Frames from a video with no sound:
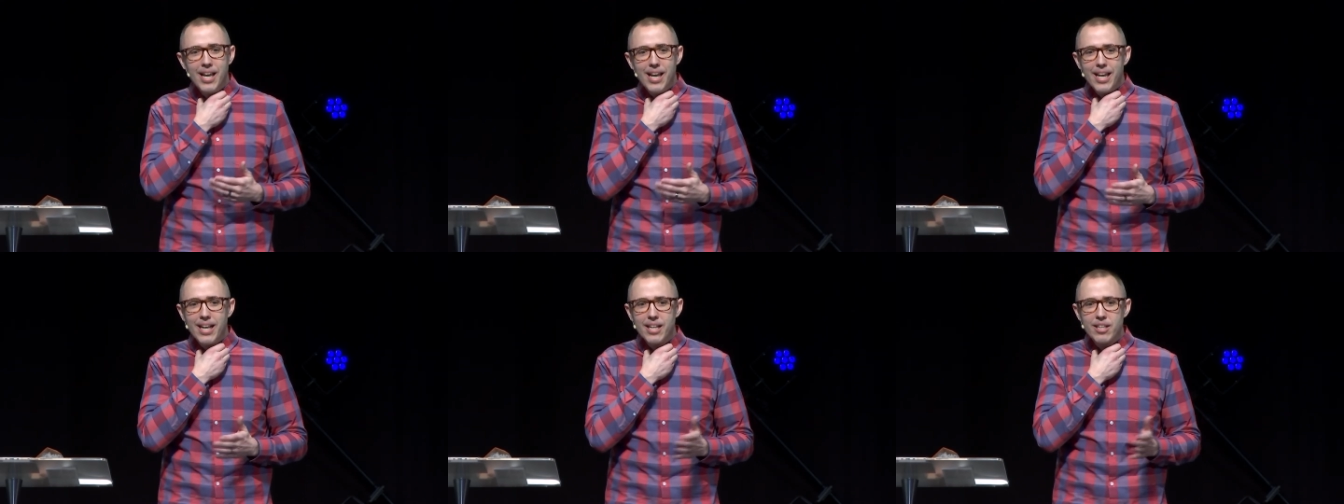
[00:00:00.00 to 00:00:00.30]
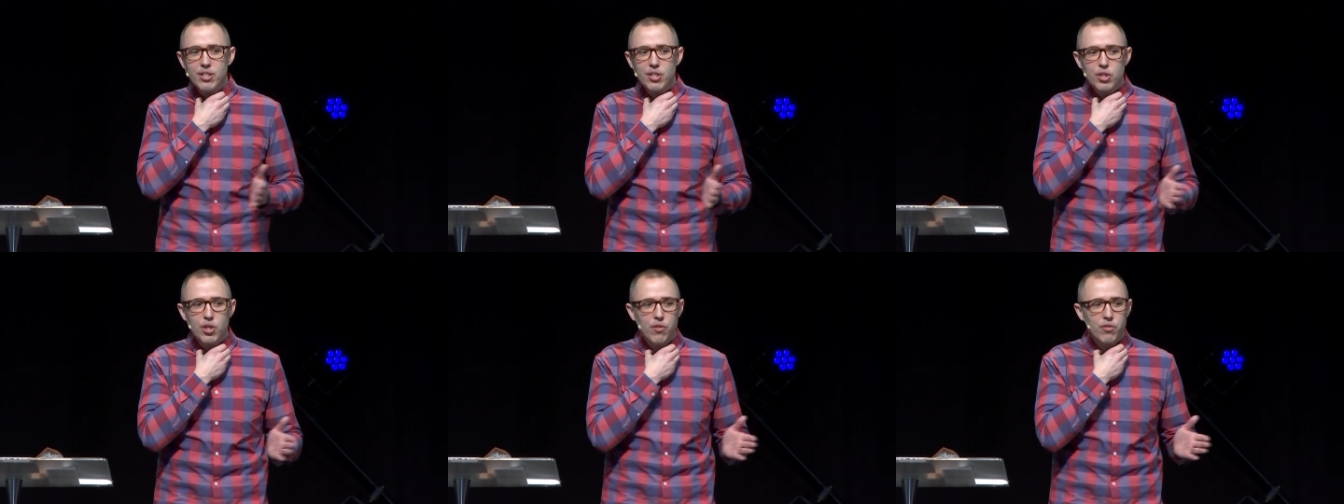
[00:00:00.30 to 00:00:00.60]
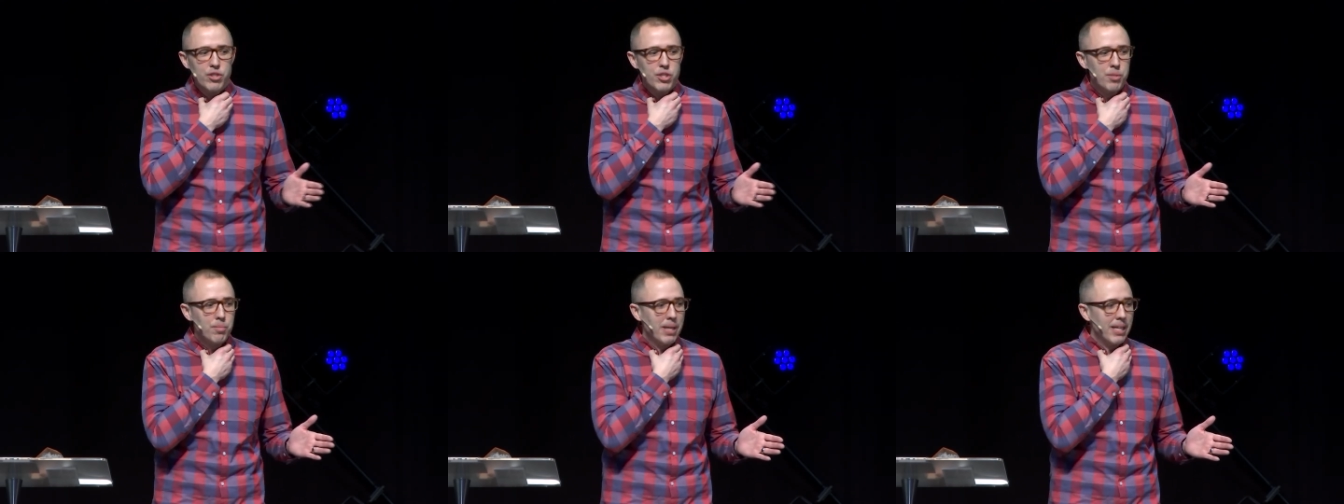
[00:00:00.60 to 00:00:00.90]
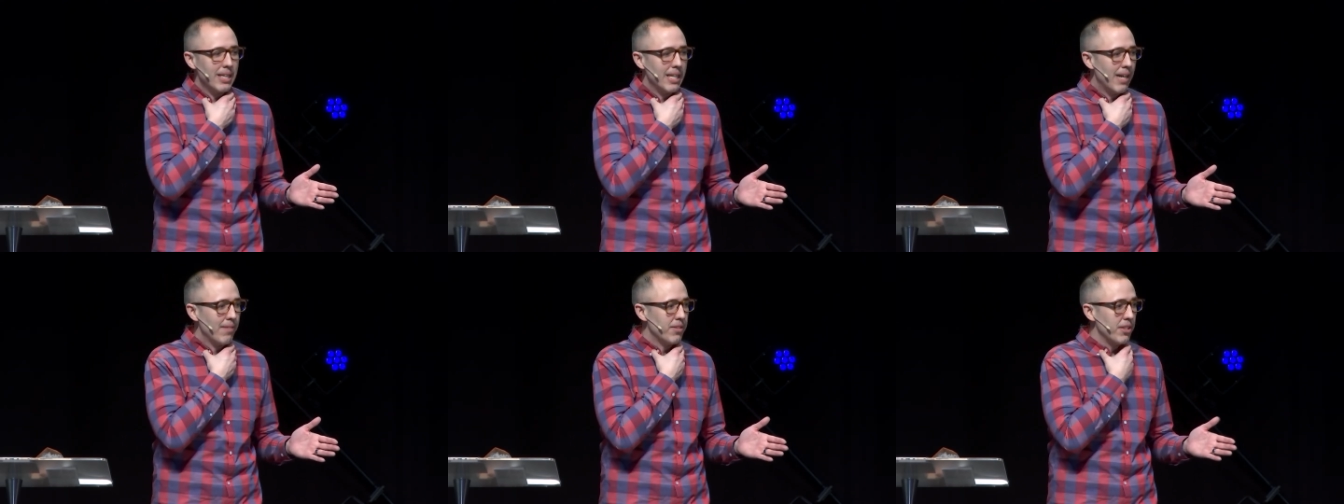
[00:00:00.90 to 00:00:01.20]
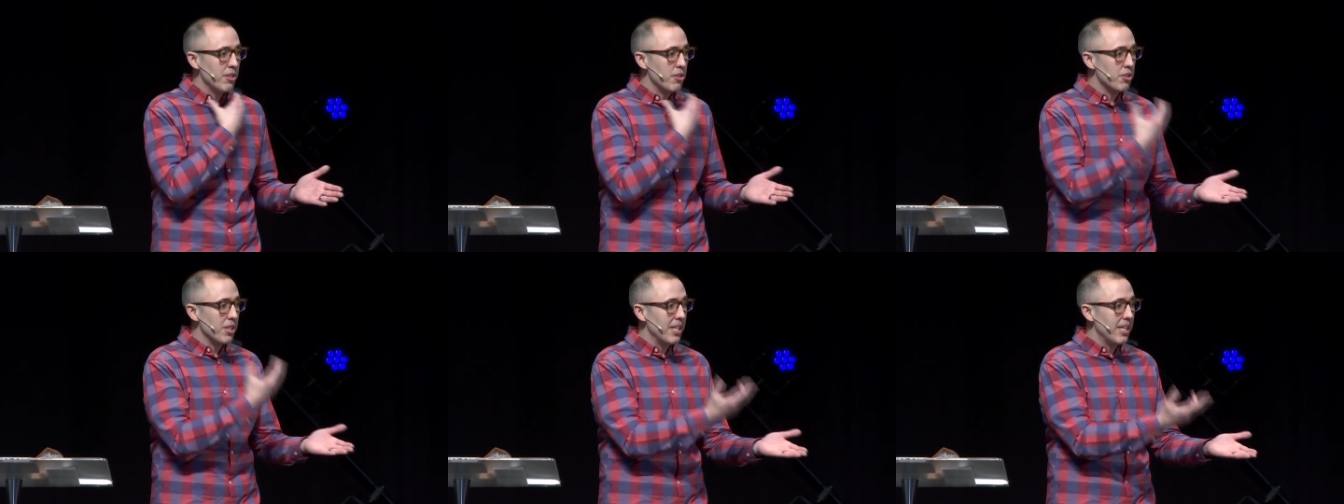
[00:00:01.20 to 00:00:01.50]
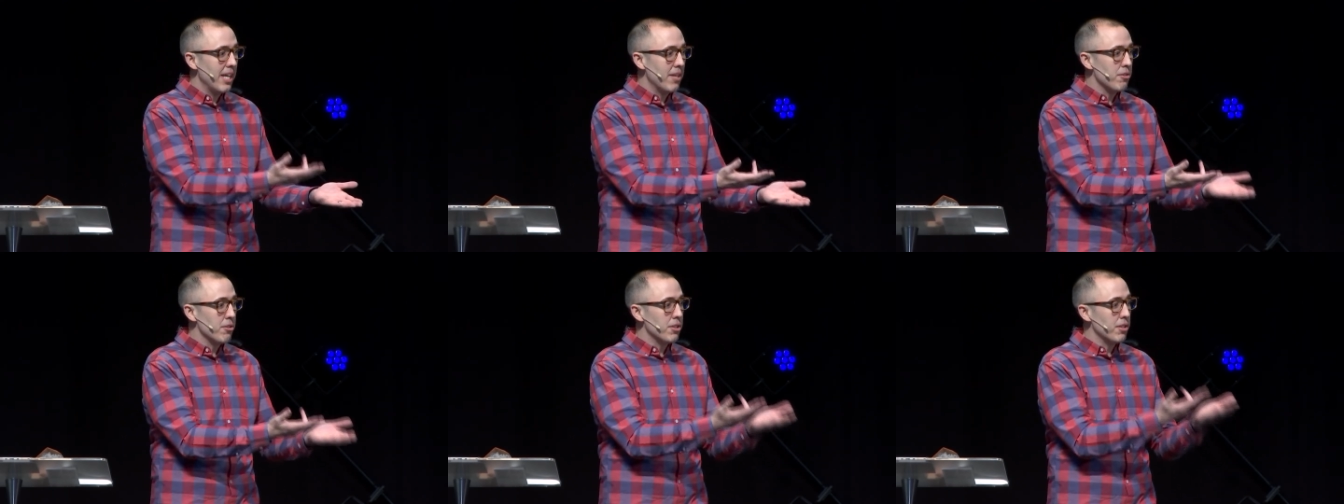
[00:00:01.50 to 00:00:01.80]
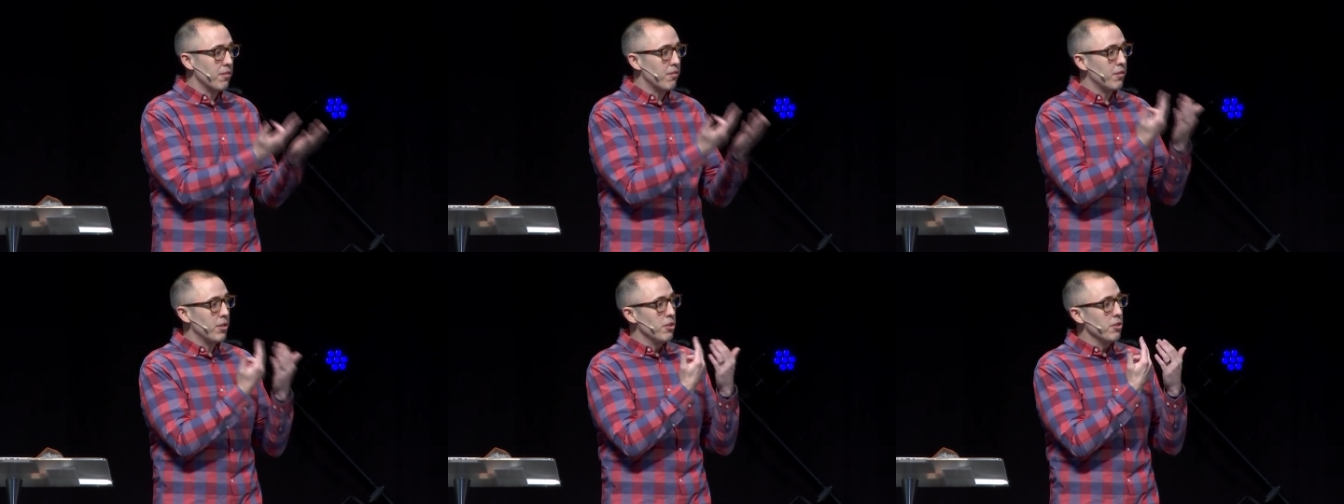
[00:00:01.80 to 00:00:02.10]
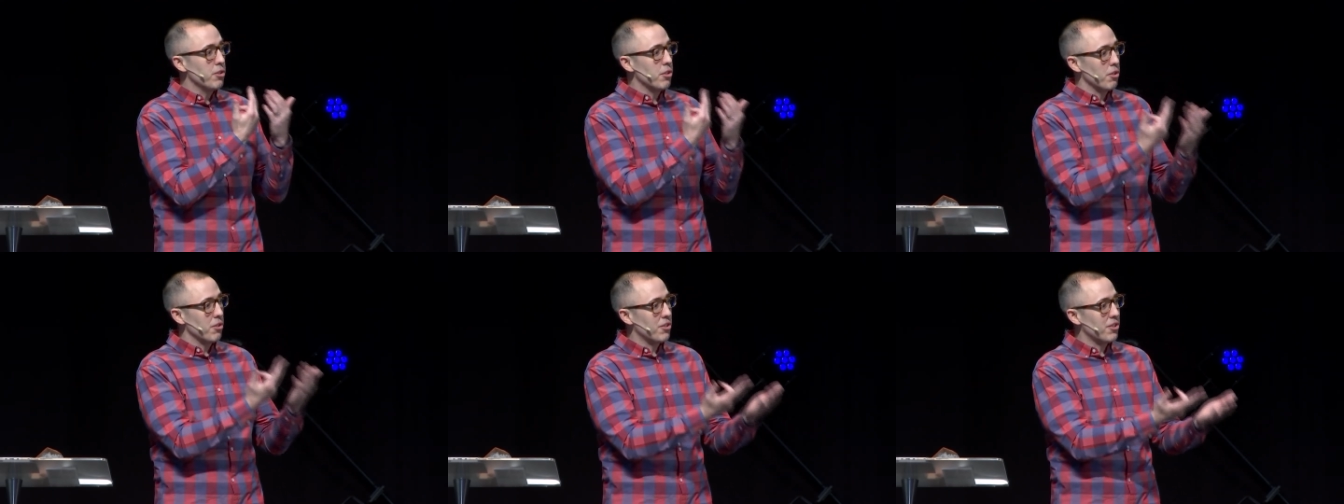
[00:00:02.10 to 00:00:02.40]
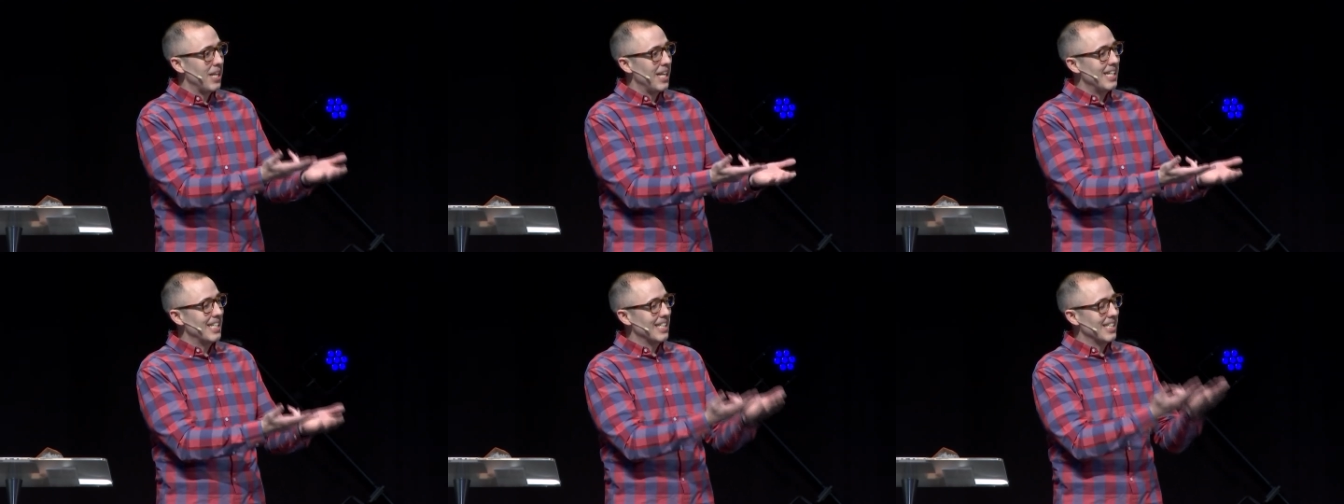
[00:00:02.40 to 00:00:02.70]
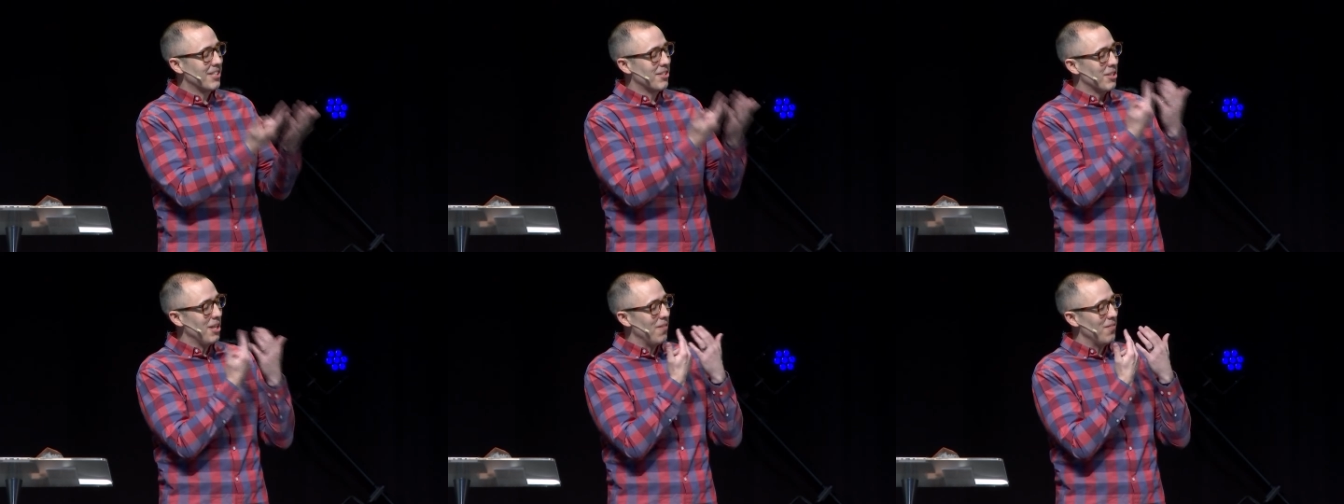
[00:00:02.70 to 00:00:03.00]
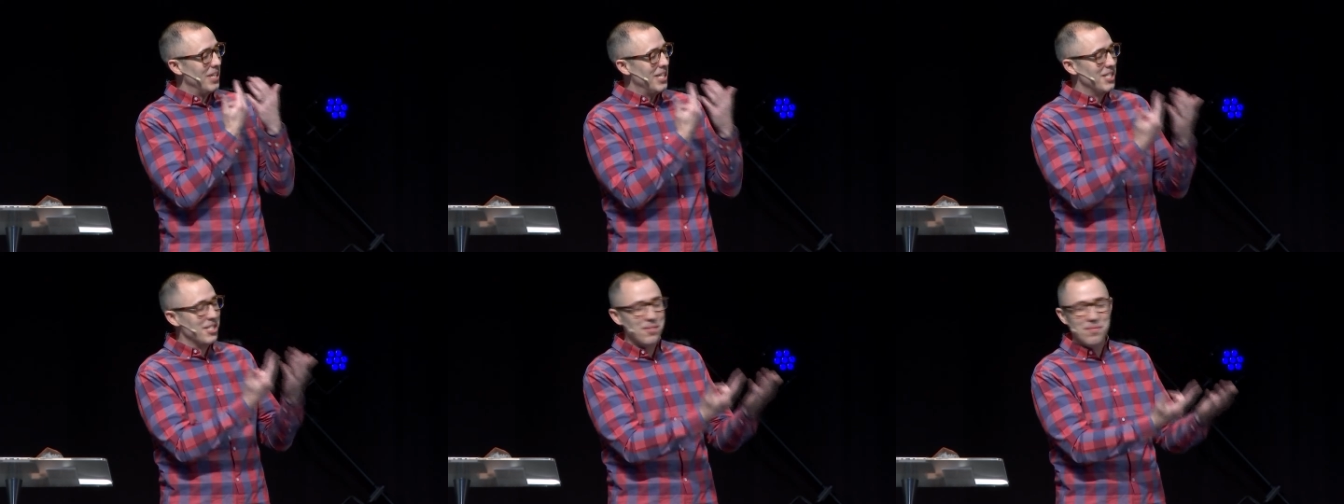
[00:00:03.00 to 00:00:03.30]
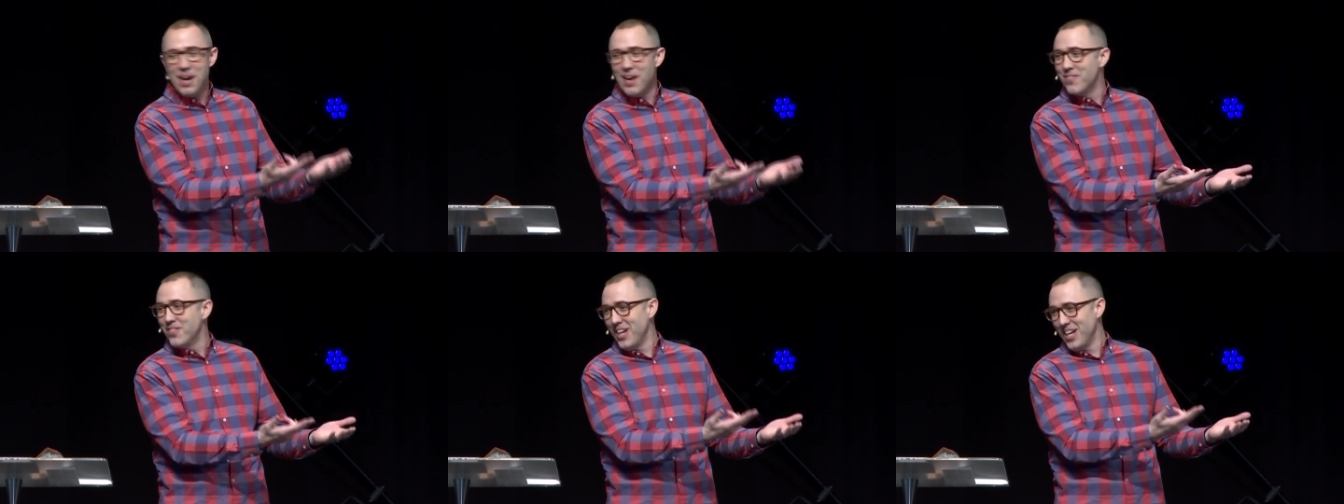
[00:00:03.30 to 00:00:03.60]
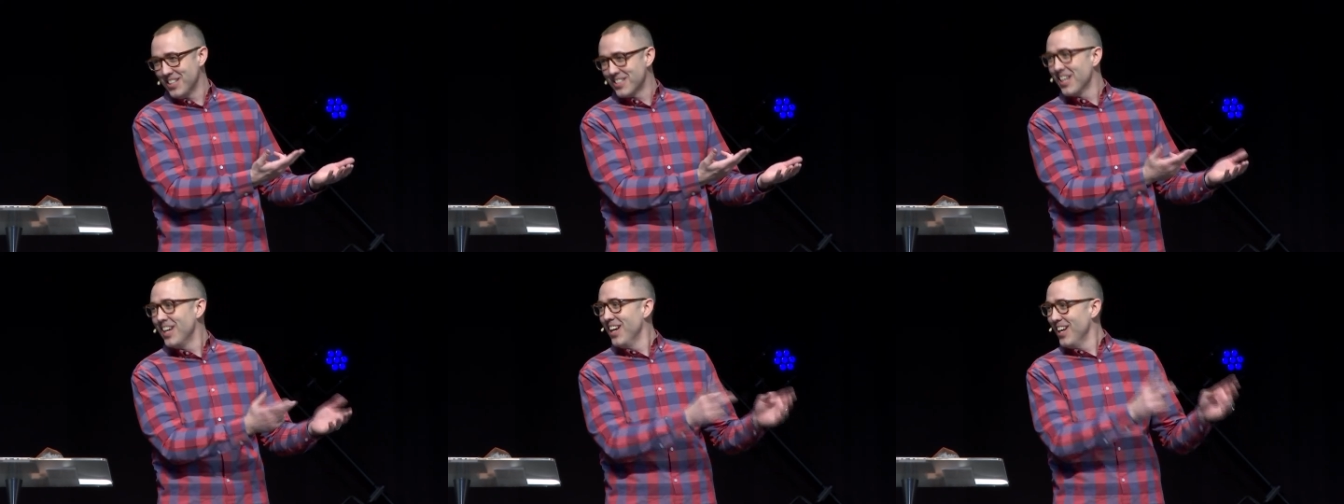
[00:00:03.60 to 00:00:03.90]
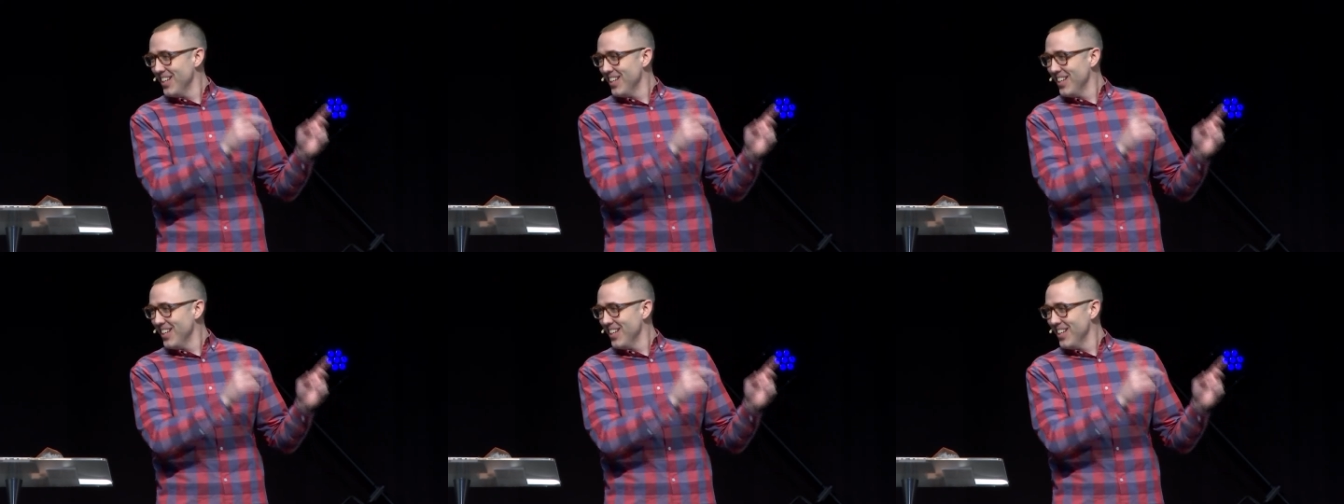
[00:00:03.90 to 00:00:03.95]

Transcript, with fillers: And I look over to my left and there's another diffuser sending this stuff into my face.